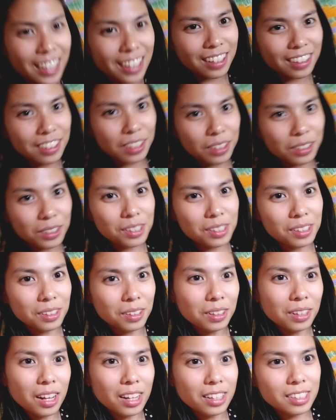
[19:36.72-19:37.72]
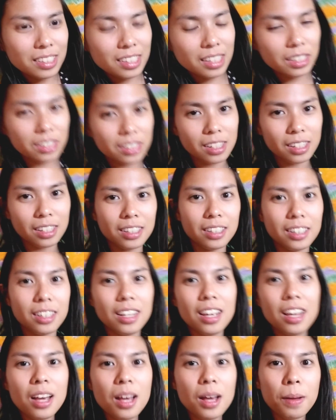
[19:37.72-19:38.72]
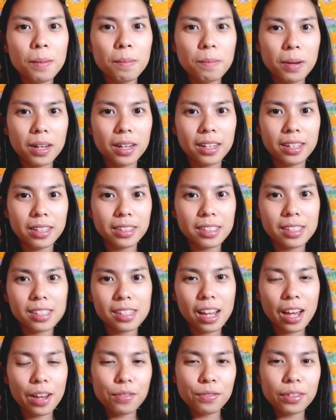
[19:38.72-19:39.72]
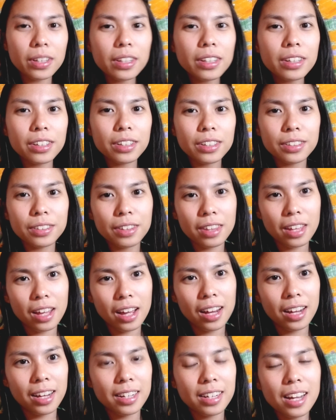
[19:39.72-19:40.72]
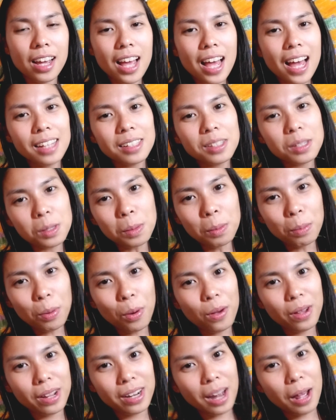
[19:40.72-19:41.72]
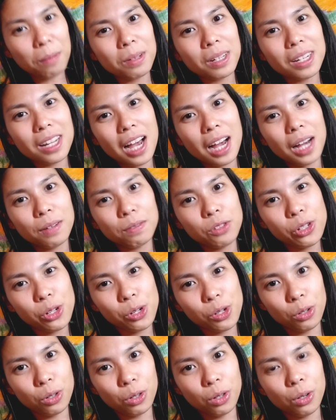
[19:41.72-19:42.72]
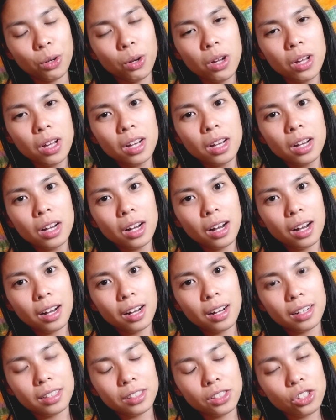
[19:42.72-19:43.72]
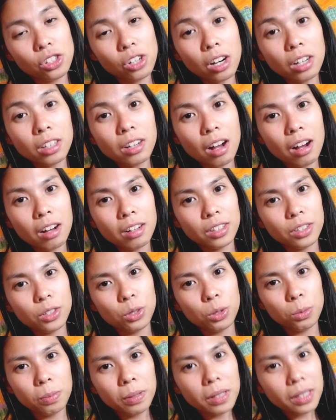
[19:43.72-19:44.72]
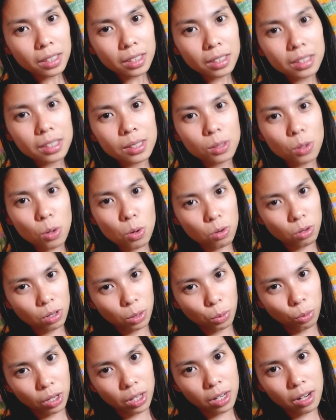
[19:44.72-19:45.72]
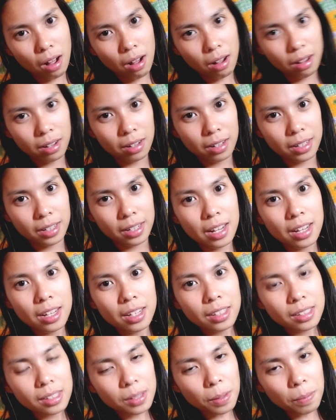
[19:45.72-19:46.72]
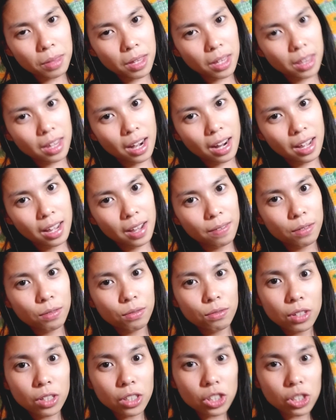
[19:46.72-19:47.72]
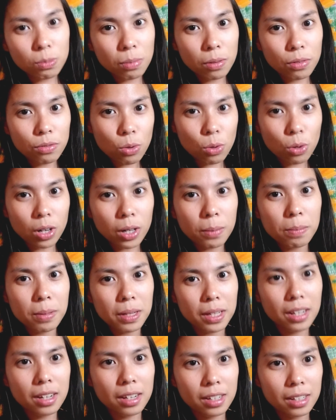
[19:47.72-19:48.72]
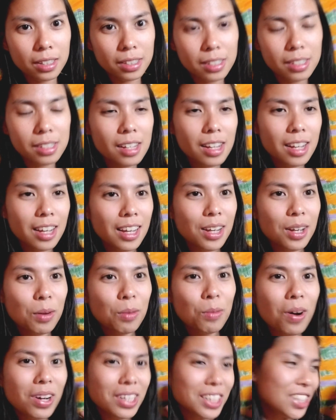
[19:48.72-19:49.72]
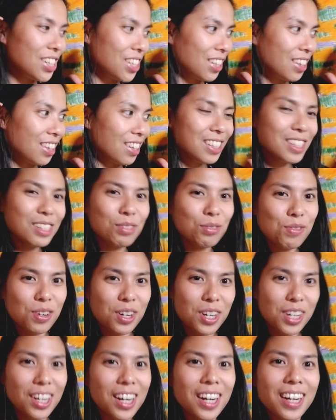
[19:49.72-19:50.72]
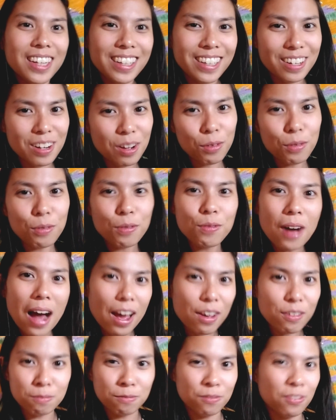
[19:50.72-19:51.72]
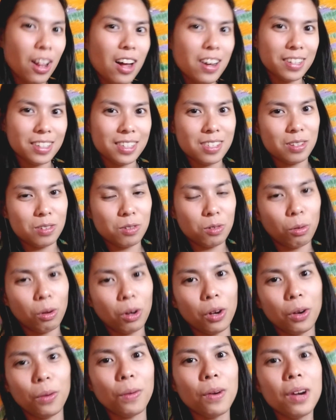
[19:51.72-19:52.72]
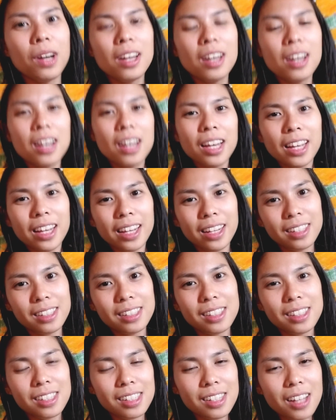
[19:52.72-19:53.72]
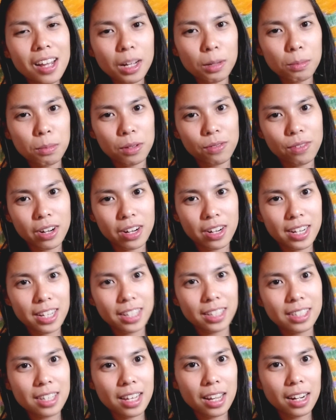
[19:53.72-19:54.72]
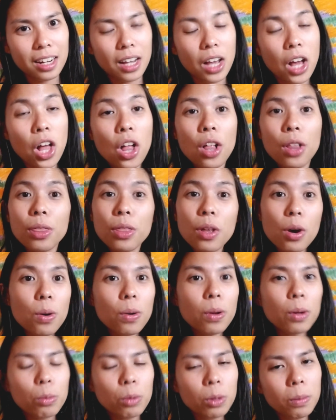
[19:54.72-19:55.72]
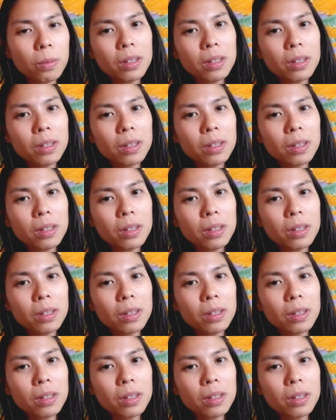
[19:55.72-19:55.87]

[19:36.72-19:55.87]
there's still a lot to get done, but I figured that at some point I'm gonna have to start on a new piece or work on something that I haven't finished before, because watching this for, 5 vlogs in a row, it's not gonna be very exciting, though it will be